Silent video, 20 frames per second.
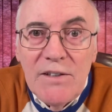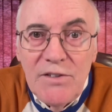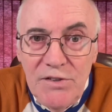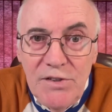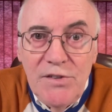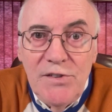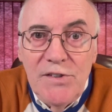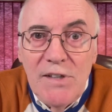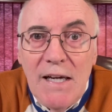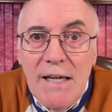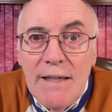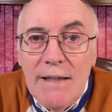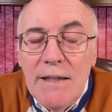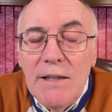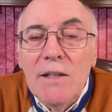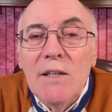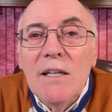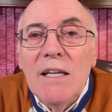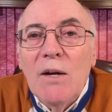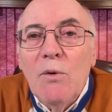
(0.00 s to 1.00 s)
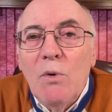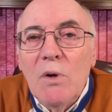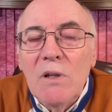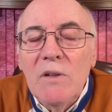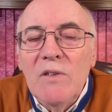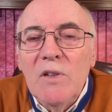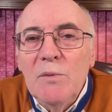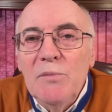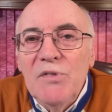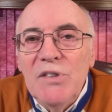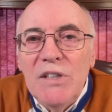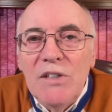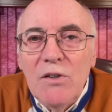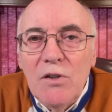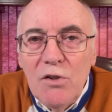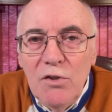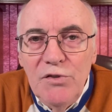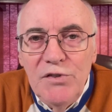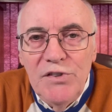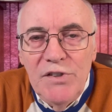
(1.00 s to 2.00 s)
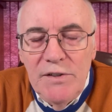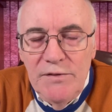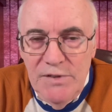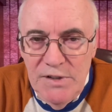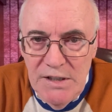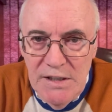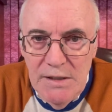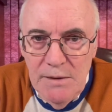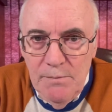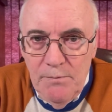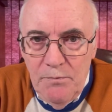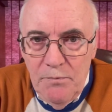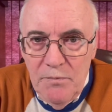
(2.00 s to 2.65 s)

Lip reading: society today. One of them's inclusivity.